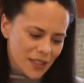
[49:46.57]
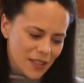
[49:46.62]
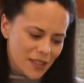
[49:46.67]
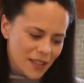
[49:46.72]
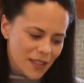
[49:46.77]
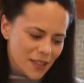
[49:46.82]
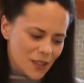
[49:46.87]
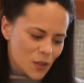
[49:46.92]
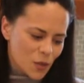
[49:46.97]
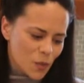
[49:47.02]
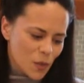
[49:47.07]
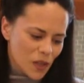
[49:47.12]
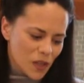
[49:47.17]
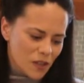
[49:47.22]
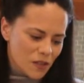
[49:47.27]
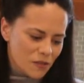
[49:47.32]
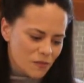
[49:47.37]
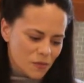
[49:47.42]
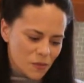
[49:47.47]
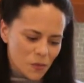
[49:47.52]
It's
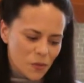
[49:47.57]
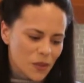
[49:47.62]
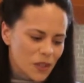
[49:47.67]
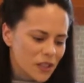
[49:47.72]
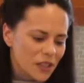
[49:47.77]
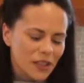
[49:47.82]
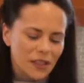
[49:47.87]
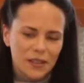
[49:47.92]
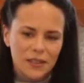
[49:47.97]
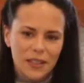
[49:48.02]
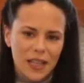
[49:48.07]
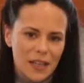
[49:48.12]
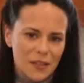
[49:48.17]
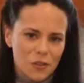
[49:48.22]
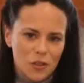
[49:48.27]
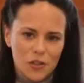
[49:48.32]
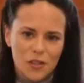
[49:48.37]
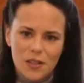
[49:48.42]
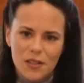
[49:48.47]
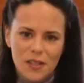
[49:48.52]
been really
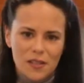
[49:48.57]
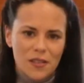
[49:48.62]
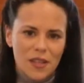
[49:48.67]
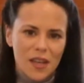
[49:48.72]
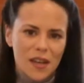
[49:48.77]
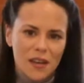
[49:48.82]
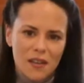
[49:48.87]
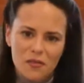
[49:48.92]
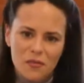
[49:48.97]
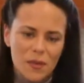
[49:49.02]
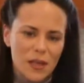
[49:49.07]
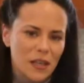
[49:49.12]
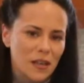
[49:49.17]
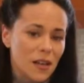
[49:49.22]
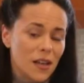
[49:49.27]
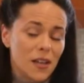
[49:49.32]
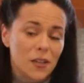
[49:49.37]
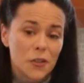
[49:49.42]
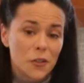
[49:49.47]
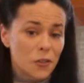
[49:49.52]
alleged that they have made
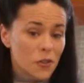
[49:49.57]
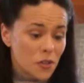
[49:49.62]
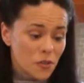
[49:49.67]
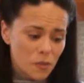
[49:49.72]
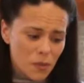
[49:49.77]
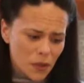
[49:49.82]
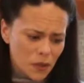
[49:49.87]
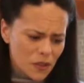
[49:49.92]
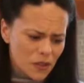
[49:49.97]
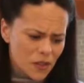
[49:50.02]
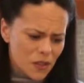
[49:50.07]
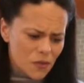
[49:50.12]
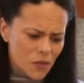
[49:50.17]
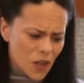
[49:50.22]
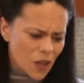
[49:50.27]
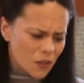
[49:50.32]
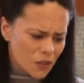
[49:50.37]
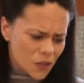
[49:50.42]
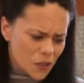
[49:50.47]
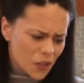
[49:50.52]
hundreds of millions of
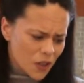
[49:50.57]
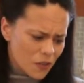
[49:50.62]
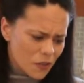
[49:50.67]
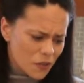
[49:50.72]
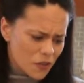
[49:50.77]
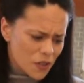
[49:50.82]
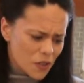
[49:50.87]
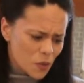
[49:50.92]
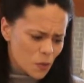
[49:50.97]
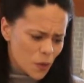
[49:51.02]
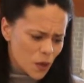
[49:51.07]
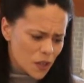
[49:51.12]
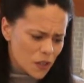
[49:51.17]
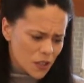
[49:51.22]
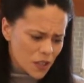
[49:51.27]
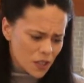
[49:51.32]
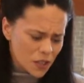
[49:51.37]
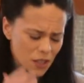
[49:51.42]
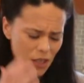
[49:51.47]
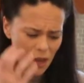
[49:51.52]
dollars off of this
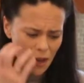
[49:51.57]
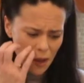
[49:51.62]
project.